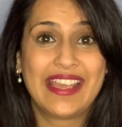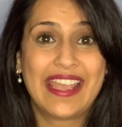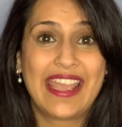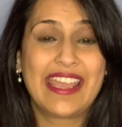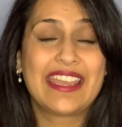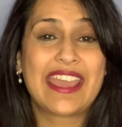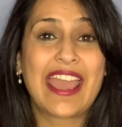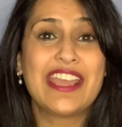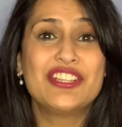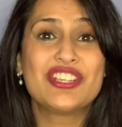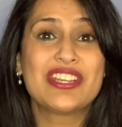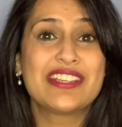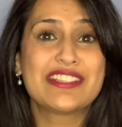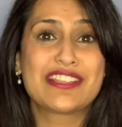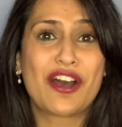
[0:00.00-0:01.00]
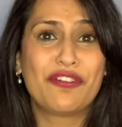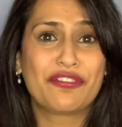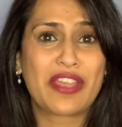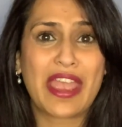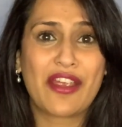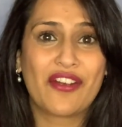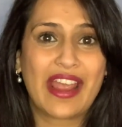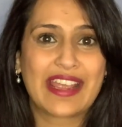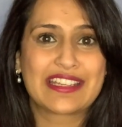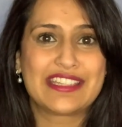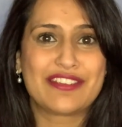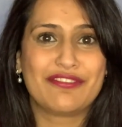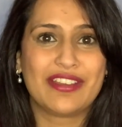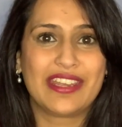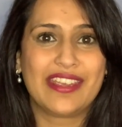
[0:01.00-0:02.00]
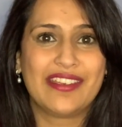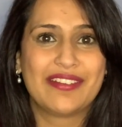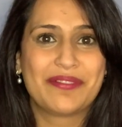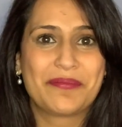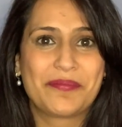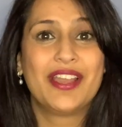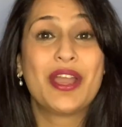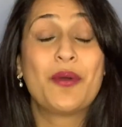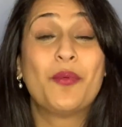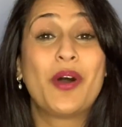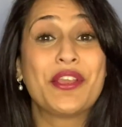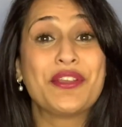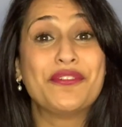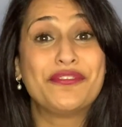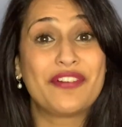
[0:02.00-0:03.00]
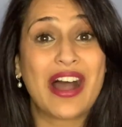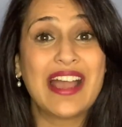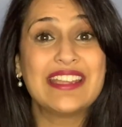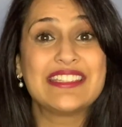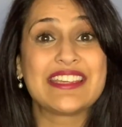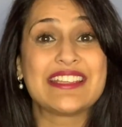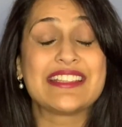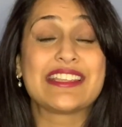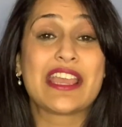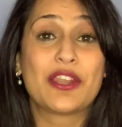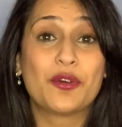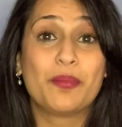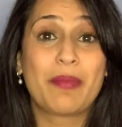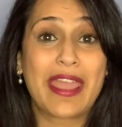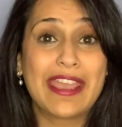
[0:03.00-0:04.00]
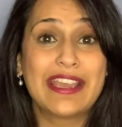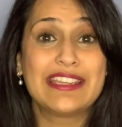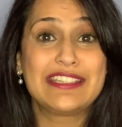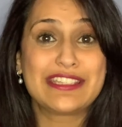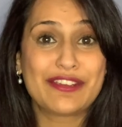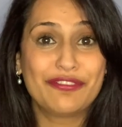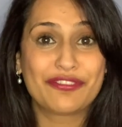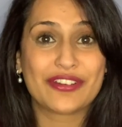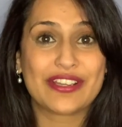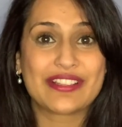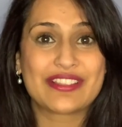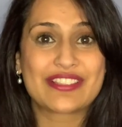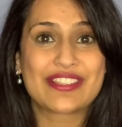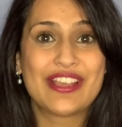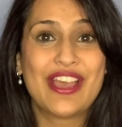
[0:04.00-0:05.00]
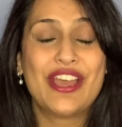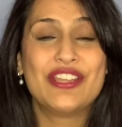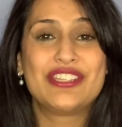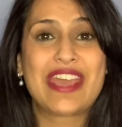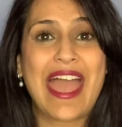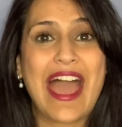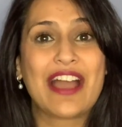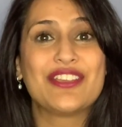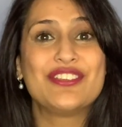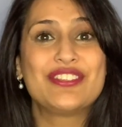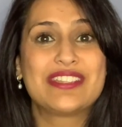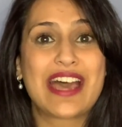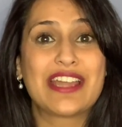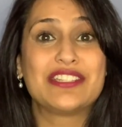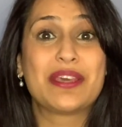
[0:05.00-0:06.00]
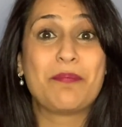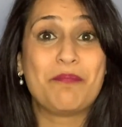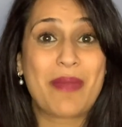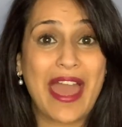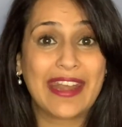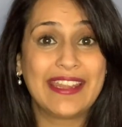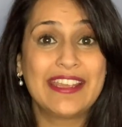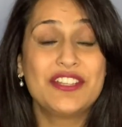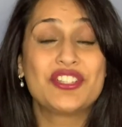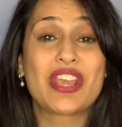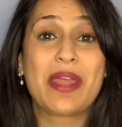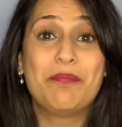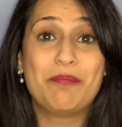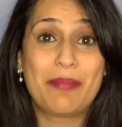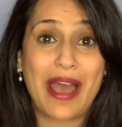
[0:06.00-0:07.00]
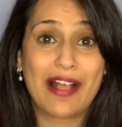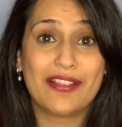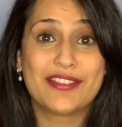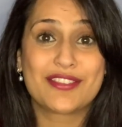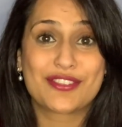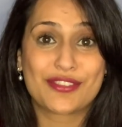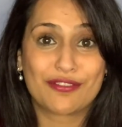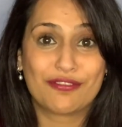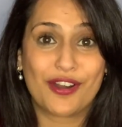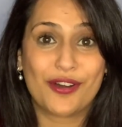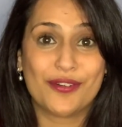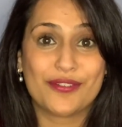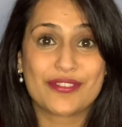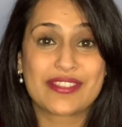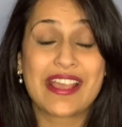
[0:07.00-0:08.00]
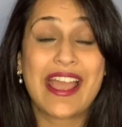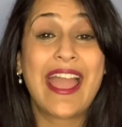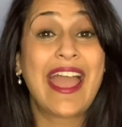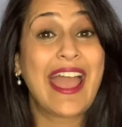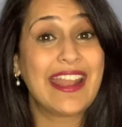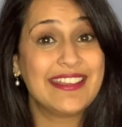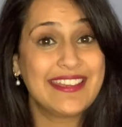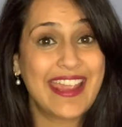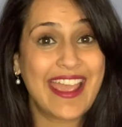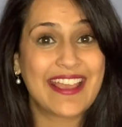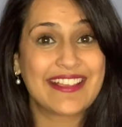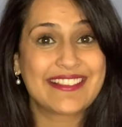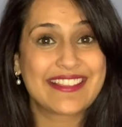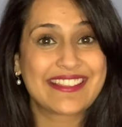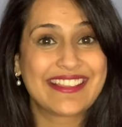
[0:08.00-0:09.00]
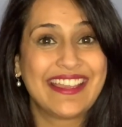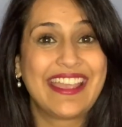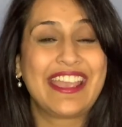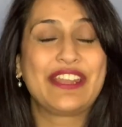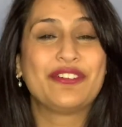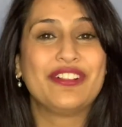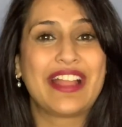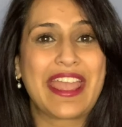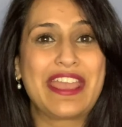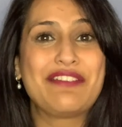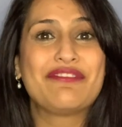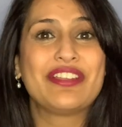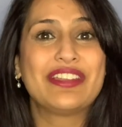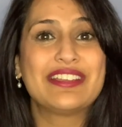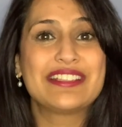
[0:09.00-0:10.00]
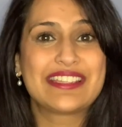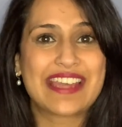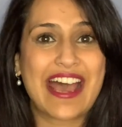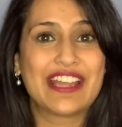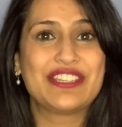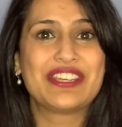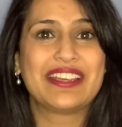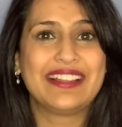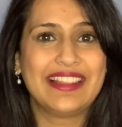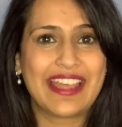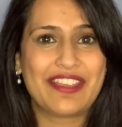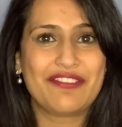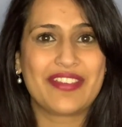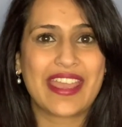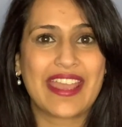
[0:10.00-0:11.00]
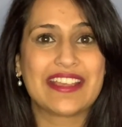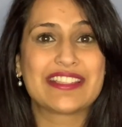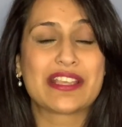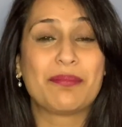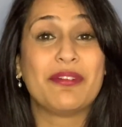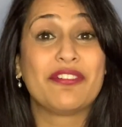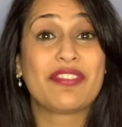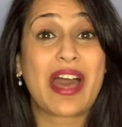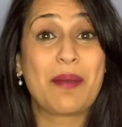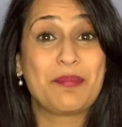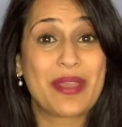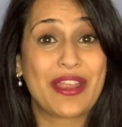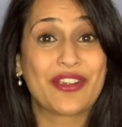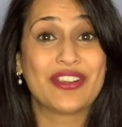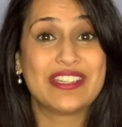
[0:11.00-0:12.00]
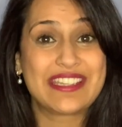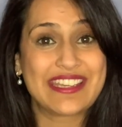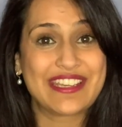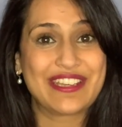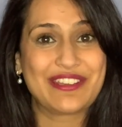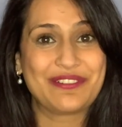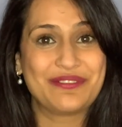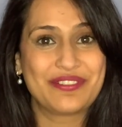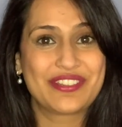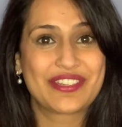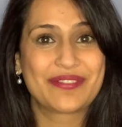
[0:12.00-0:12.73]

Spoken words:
Engage in a self-care activity. What you'll find is it'll make a difference to how you start to manage and balance the roles. And yes, it'll even start to alleviate some of that parenting guilt.